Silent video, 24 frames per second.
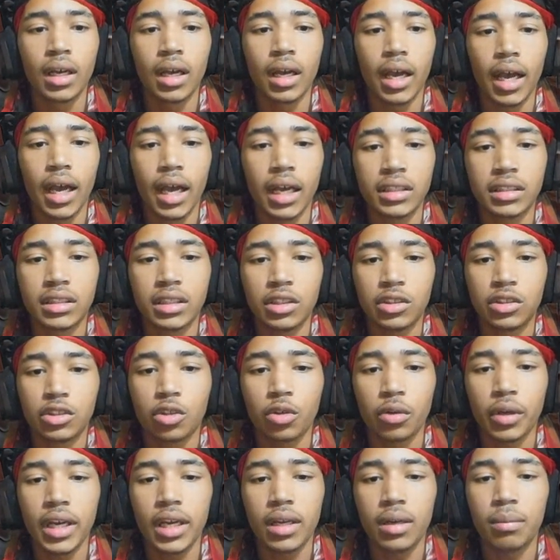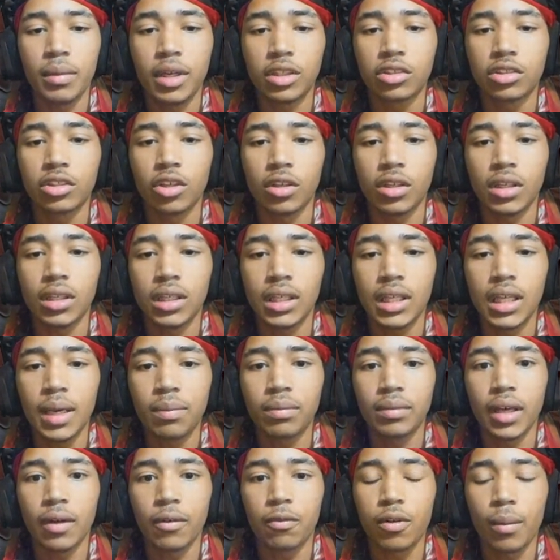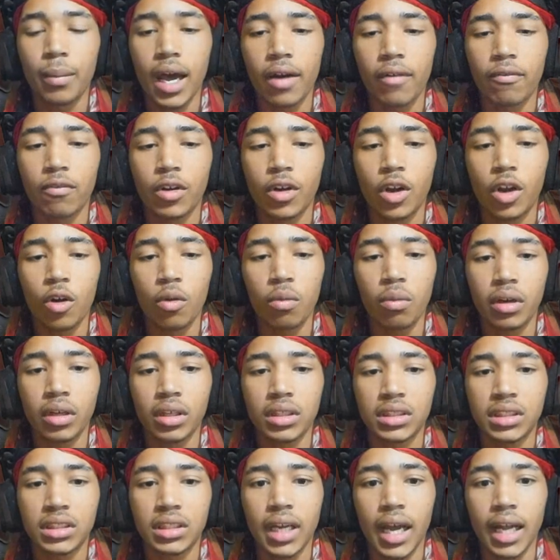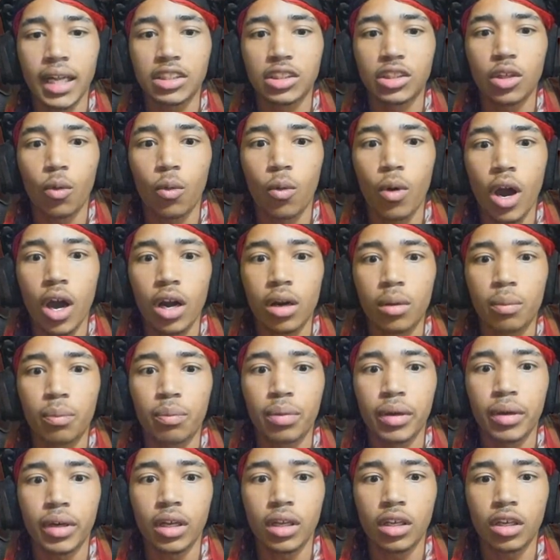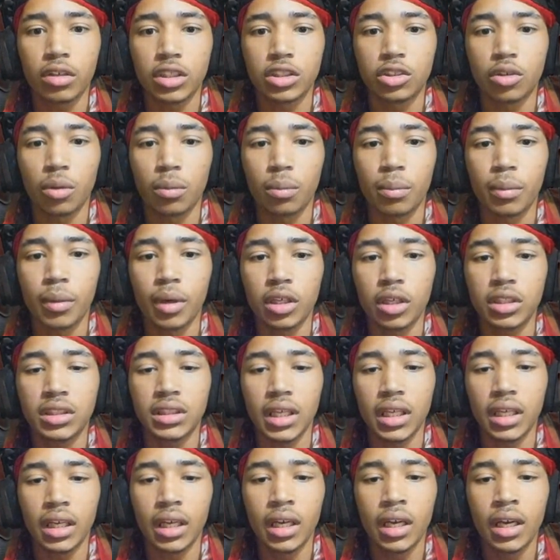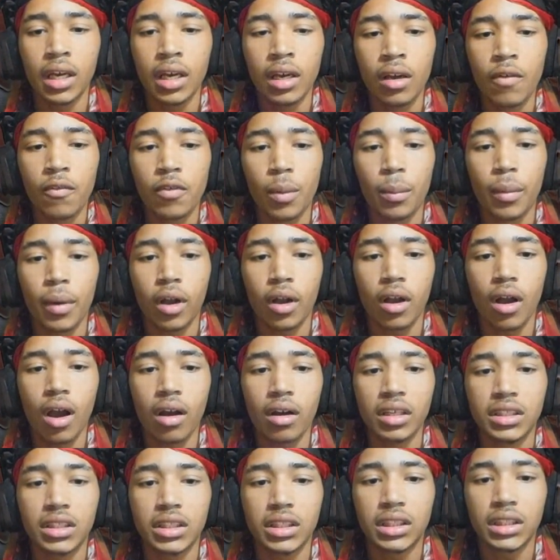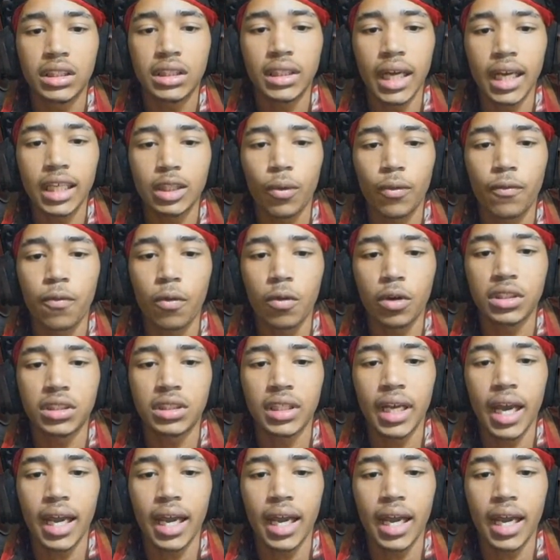As she screamed, Misuto leaped from out of nowhere and snatched the water pillar Crystal Mercy from Magari's chest before she had